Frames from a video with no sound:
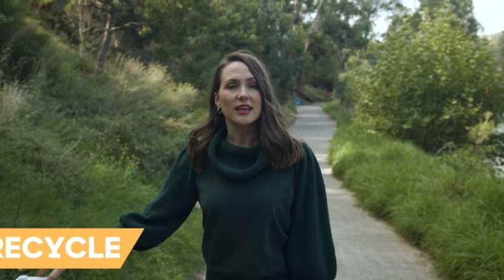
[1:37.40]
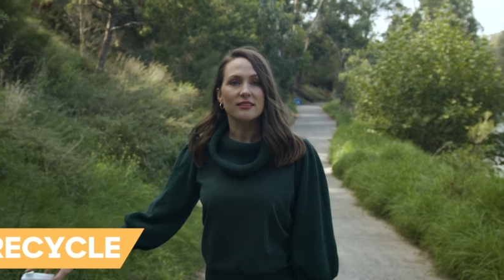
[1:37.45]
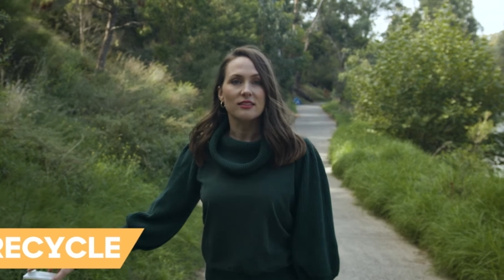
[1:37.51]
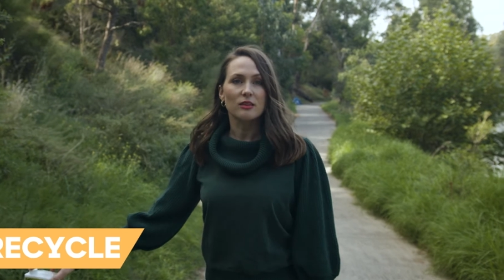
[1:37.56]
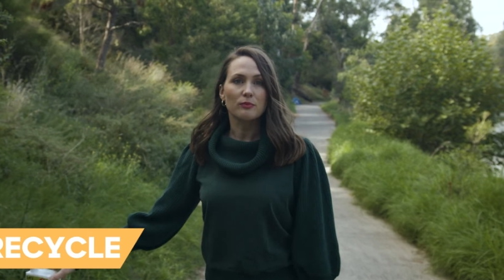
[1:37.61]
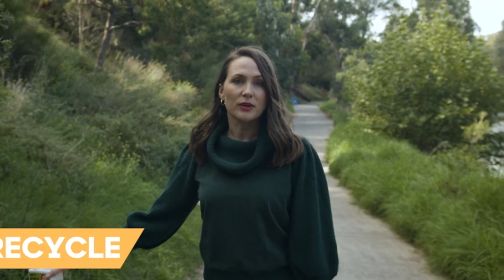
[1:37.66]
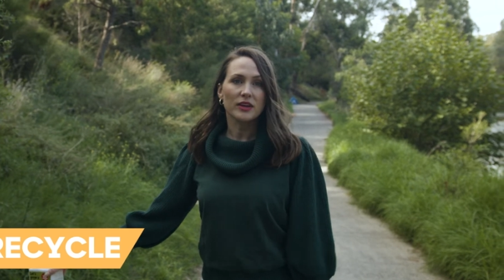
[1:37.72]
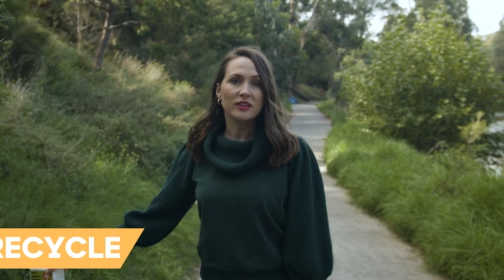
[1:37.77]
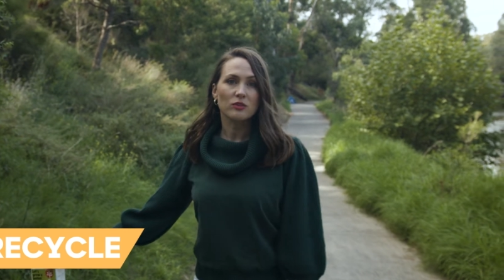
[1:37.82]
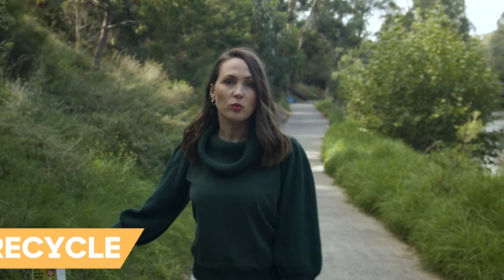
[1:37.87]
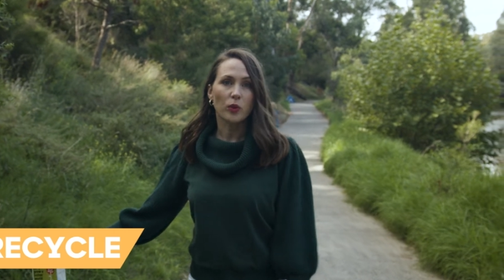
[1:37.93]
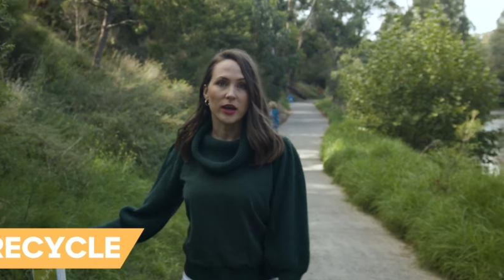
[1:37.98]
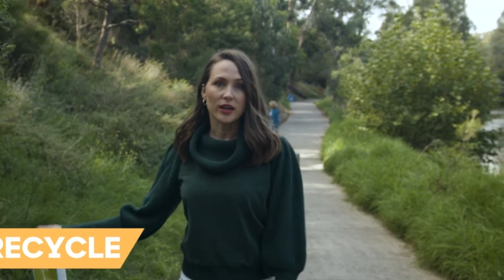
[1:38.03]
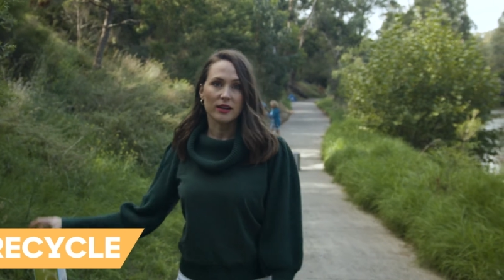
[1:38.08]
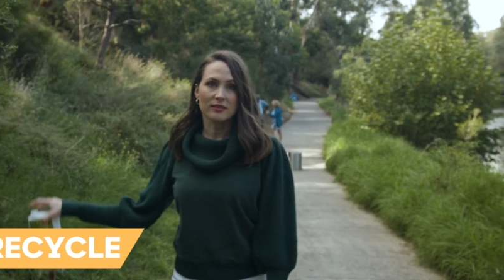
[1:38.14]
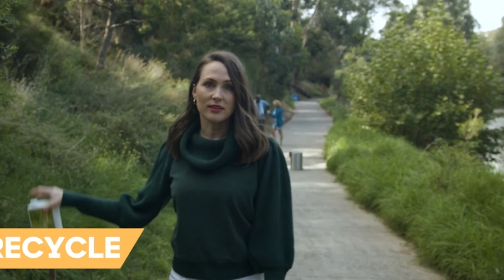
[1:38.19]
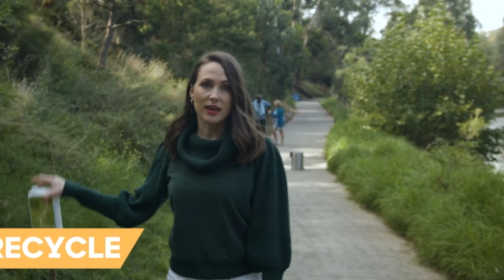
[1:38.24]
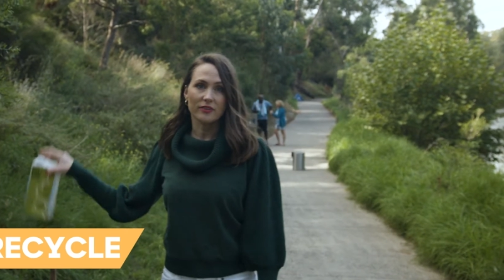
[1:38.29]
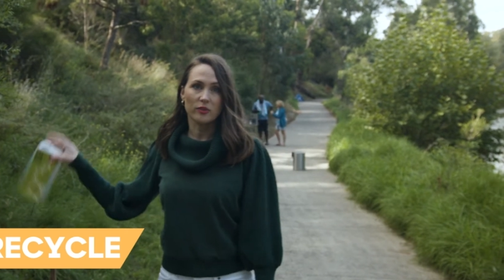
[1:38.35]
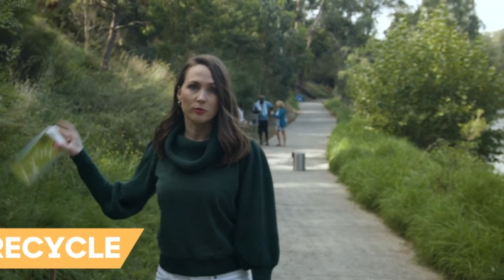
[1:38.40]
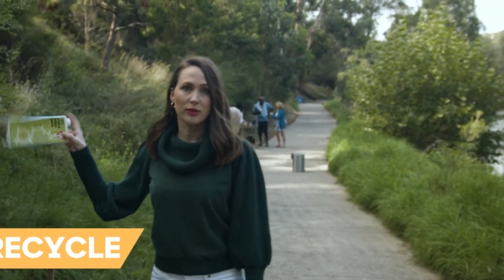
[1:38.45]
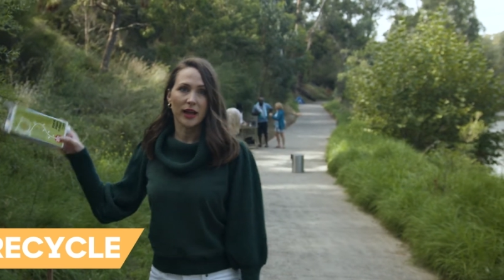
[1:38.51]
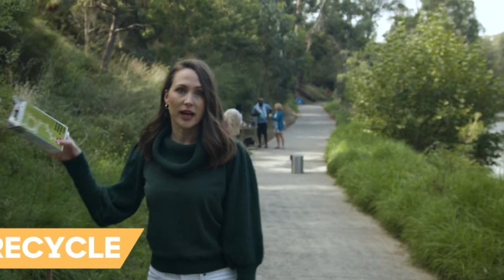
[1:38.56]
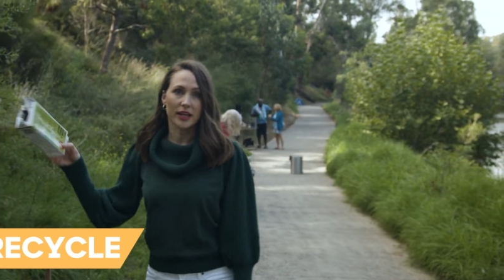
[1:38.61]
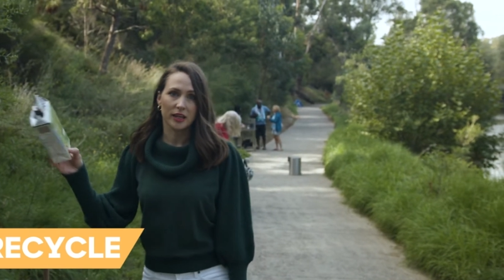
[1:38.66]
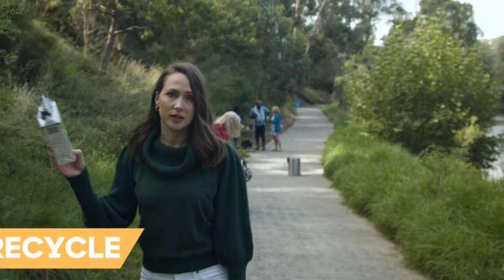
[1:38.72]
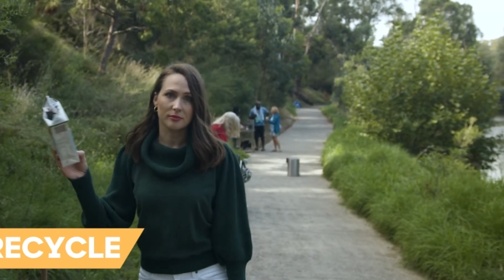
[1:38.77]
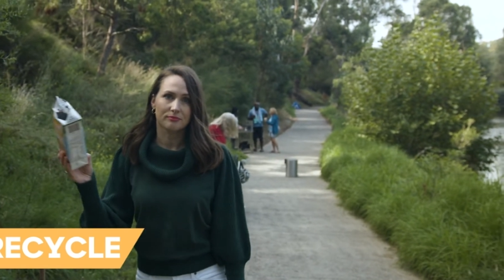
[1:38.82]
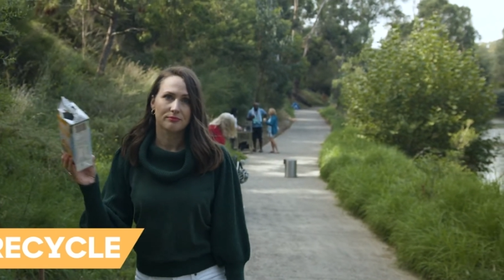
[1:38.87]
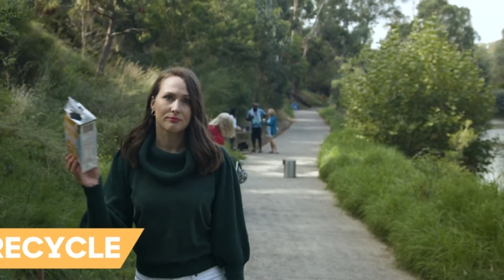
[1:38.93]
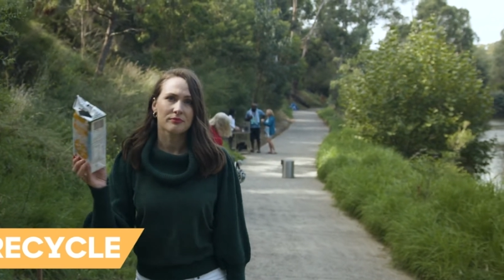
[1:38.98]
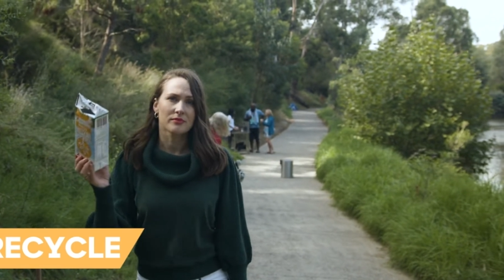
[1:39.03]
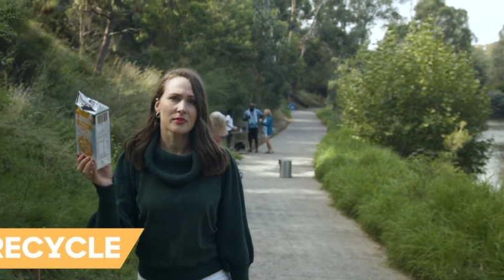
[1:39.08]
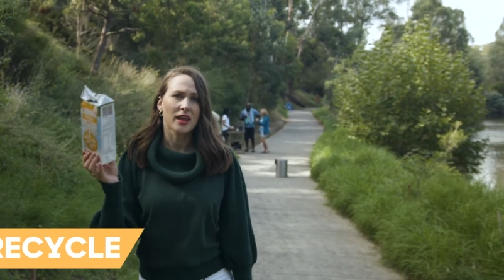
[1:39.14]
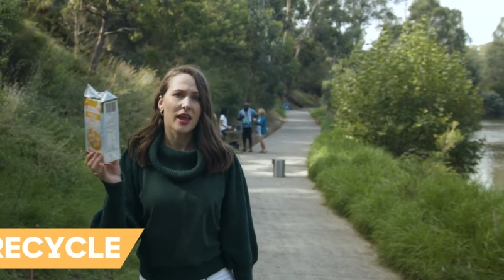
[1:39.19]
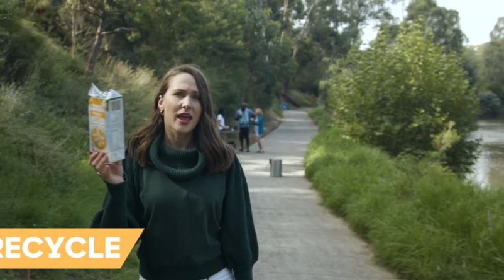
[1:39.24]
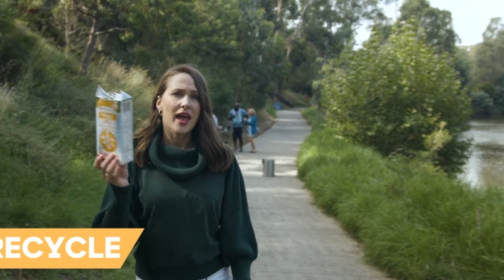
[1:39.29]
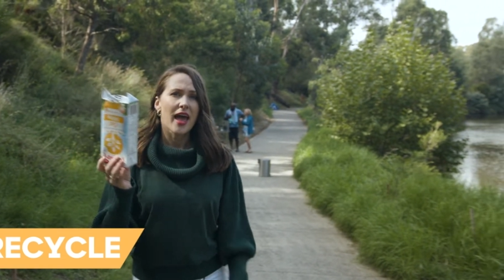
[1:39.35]
is the best way to save the planet.
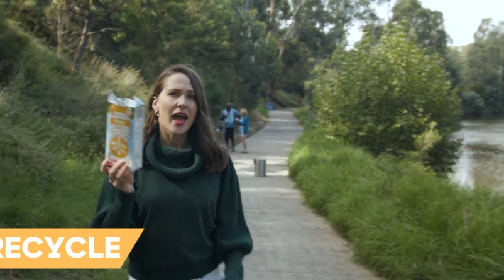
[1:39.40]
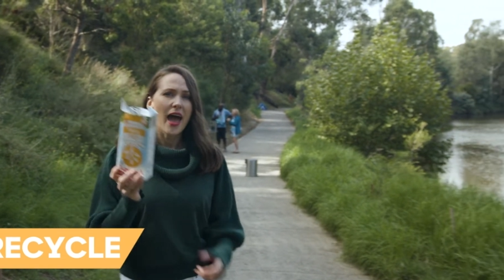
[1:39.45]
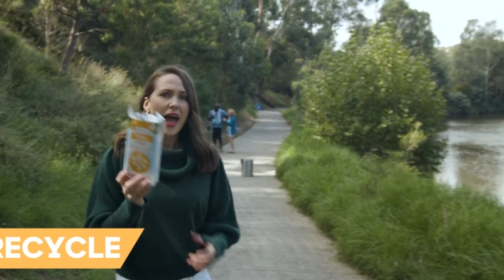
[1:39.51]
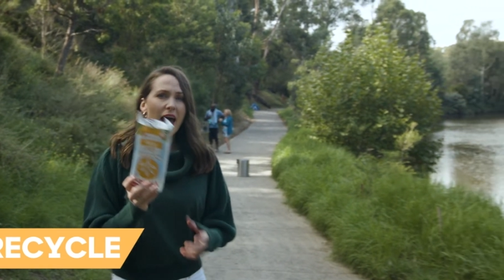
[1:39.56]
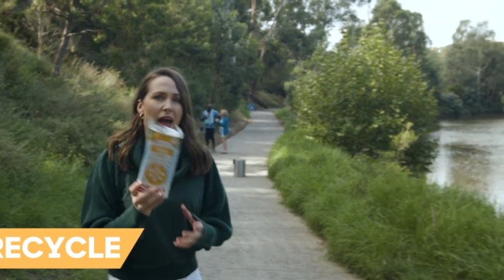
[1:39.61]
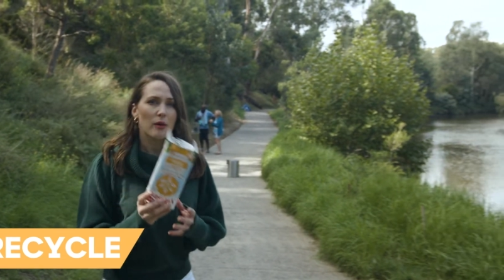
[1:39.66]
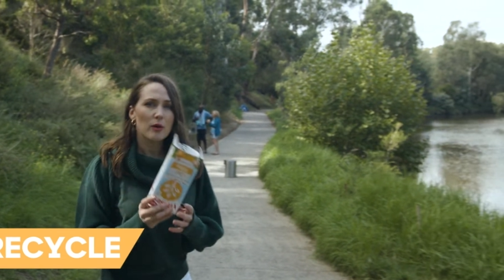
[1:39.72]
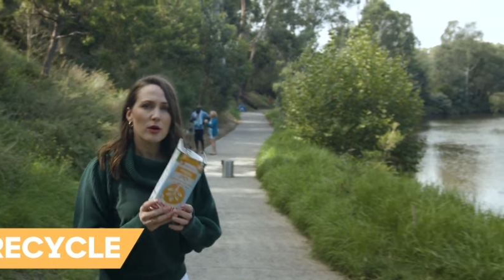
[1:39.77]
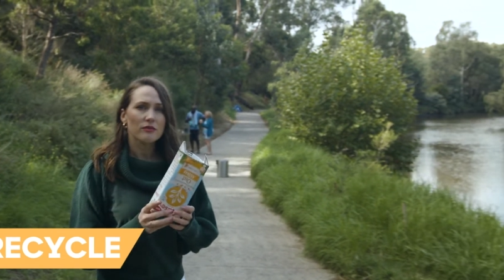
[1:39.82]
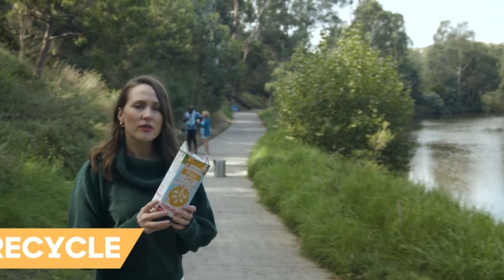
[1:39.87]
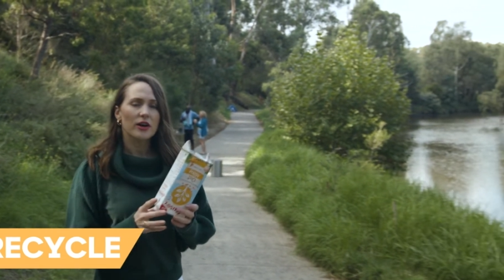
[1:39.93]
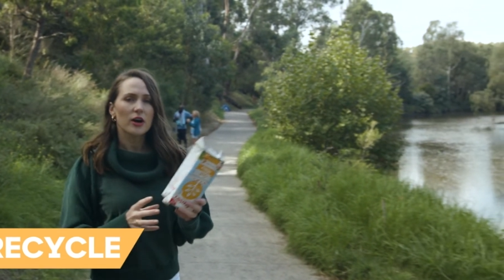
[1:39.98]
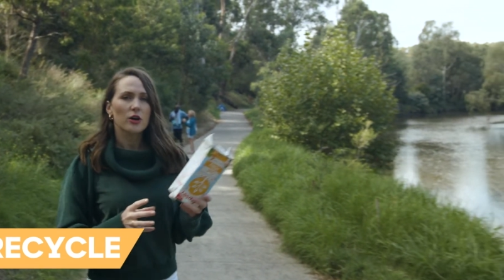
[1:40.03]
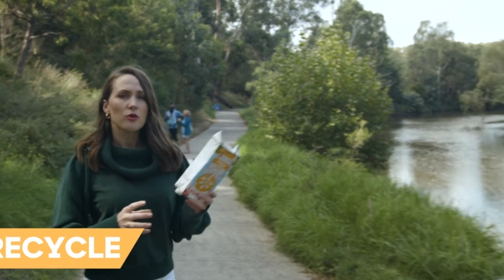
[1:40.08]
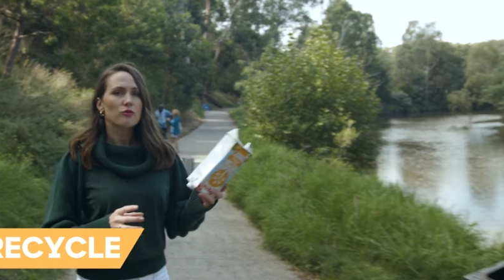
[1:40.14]
However,